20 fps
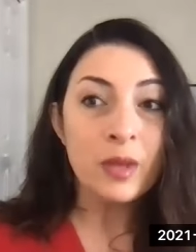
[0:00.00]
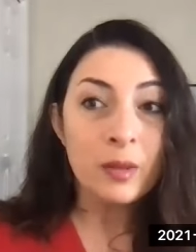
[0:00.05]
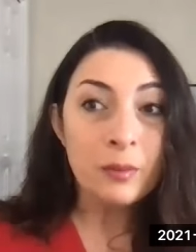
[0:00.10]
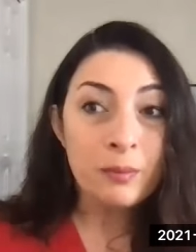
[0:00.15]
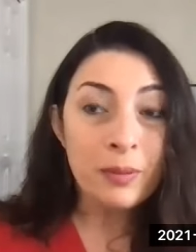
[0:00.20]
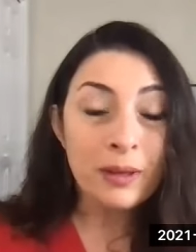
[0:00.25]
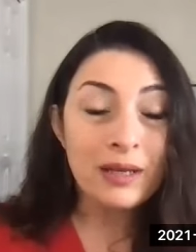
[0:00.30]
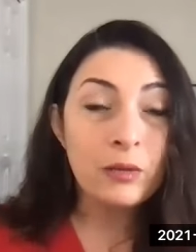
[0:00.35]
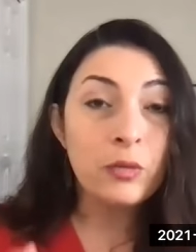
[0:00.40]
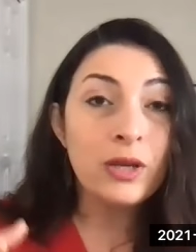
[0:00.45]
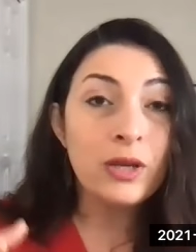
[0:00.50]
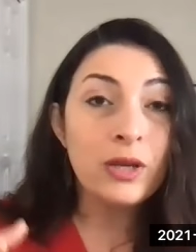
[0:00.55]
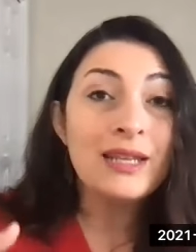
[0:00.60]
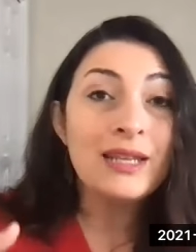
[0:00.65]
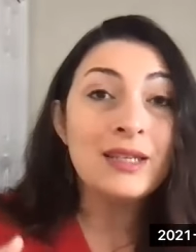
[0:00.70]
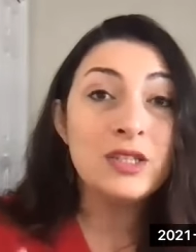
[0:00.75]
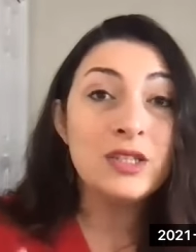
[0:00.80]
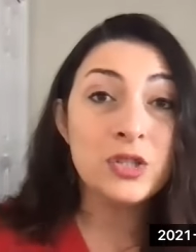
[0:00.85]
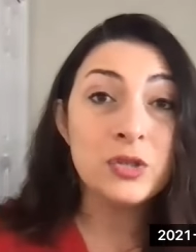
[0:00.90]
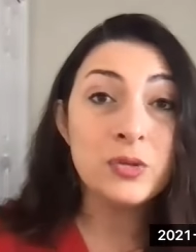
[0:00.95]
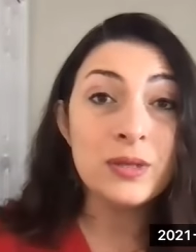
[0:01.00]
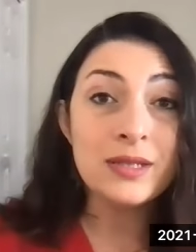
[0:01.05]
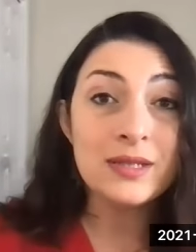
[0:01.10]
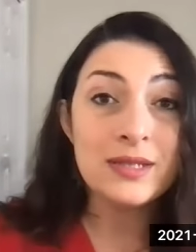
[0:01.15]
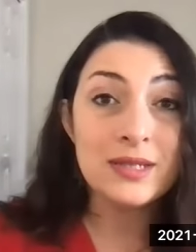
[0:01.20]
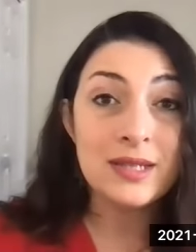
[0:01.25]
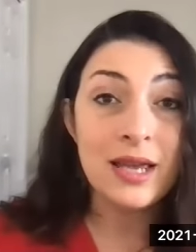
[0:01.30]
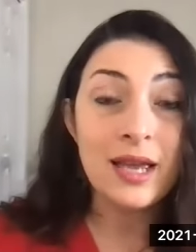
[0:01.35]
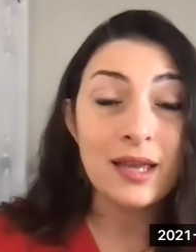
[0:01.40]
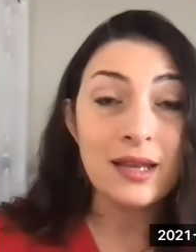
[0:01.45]
But what I do
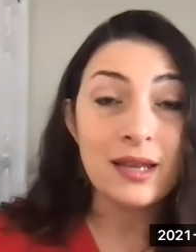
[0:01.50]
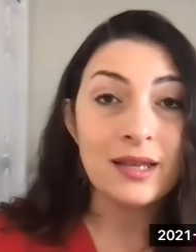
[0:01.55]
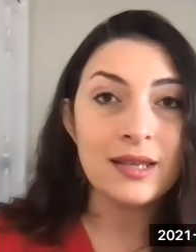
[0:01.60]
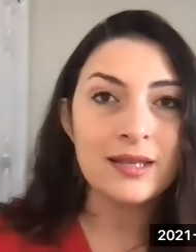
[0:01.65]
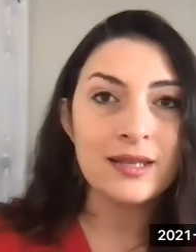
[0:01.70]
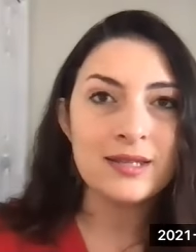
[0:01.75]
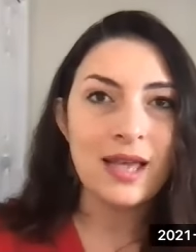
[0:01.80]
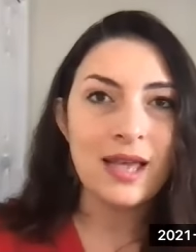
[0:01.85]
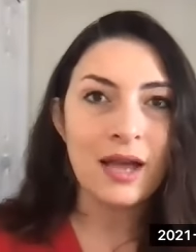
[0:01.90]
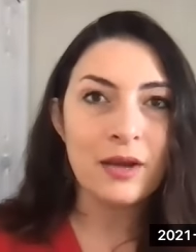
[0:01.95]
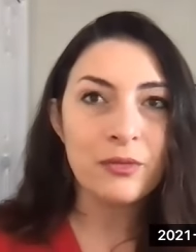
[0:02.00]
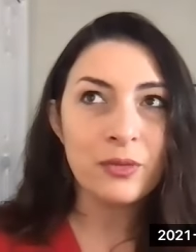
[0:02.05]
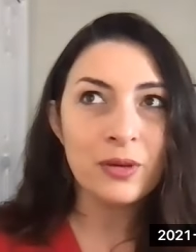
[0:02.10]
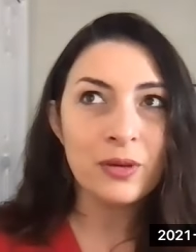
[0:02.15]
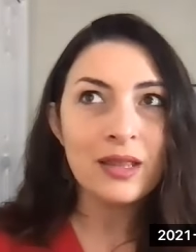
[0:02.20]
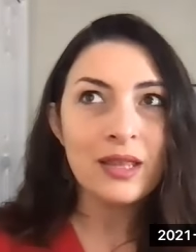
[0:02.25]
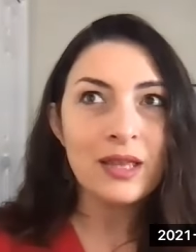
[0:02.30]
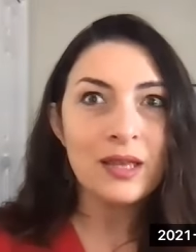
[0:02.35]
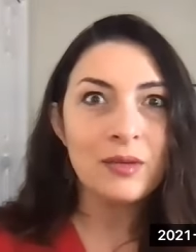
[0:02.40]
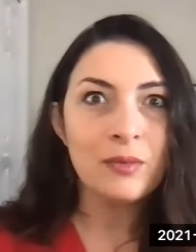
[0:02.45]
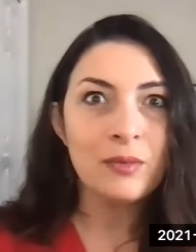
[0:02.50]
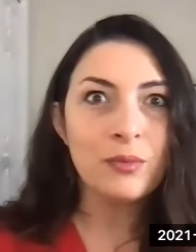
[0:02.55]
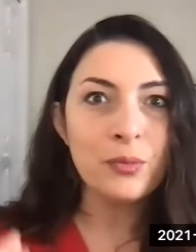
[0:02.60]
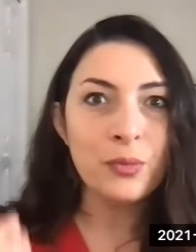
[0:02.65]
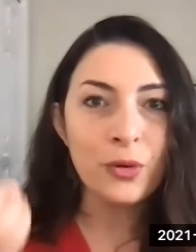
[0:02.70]
instead is I really